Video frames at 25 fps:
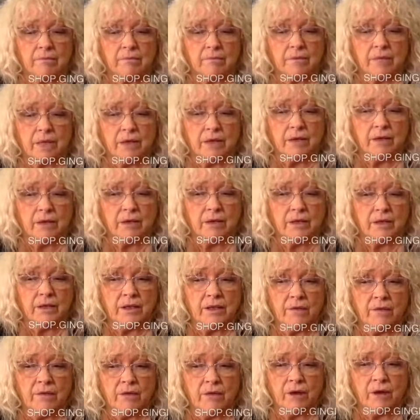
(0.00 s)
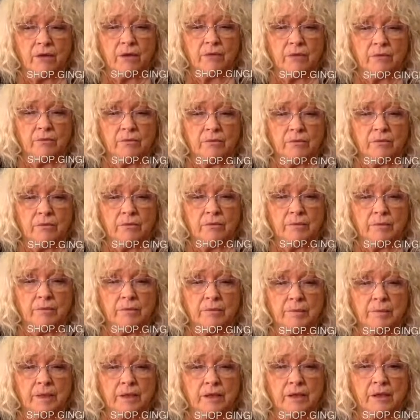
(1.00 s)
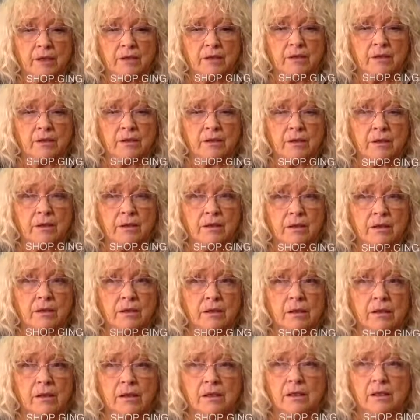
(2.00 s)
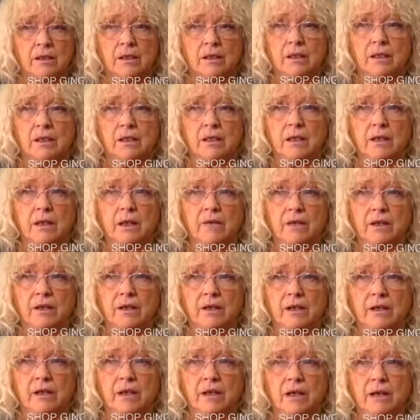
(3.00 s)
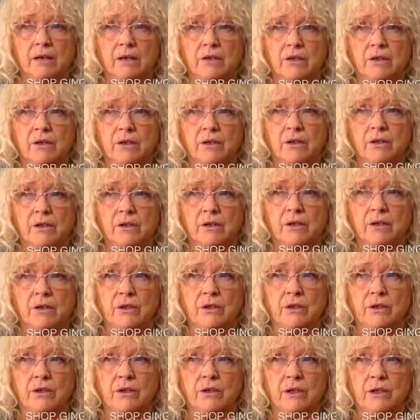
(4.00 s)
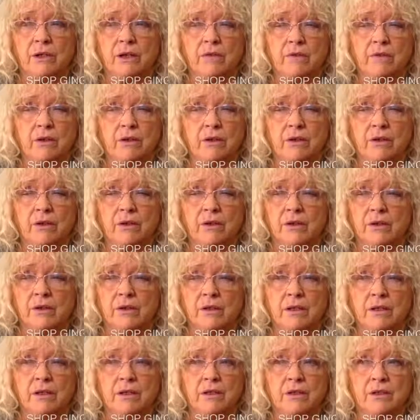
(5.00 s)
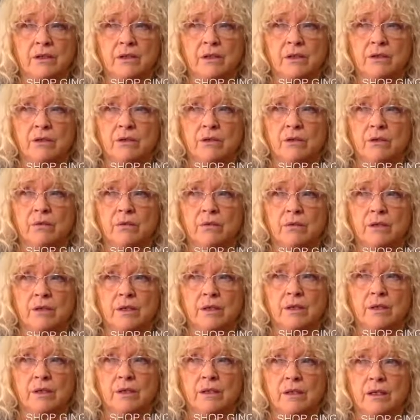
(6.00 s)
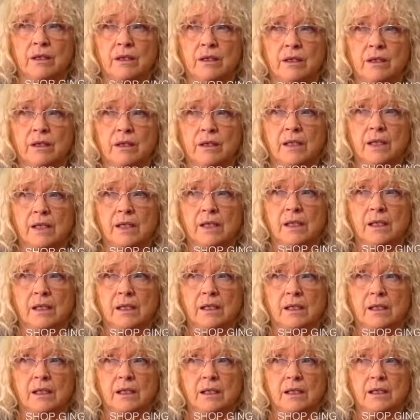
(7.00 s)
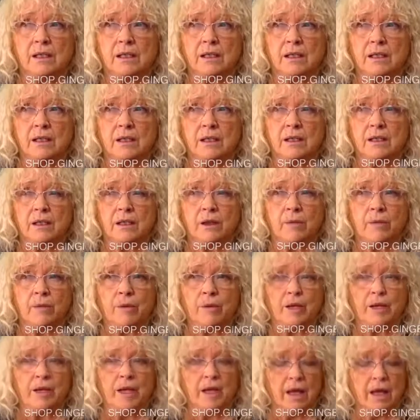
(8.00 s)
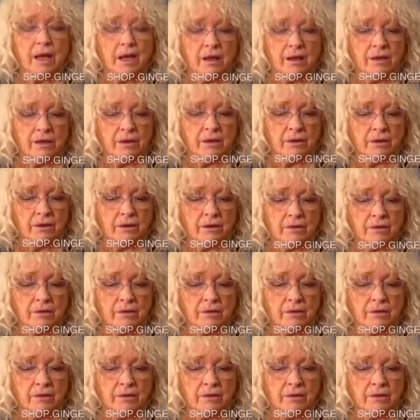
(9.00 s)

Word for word: I know it's difficult because everything that goes on in the news and everything, it's just always like nobody cares